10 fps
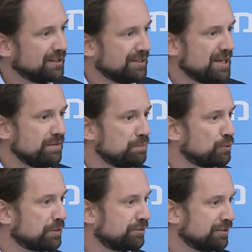never
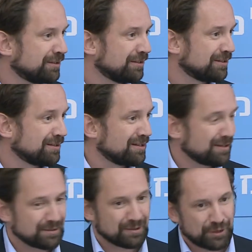put
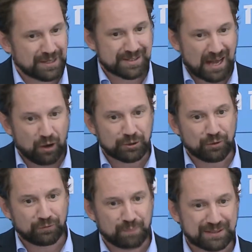things out
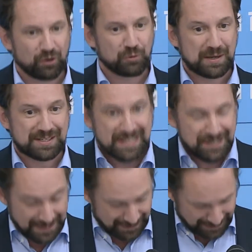of, but always in a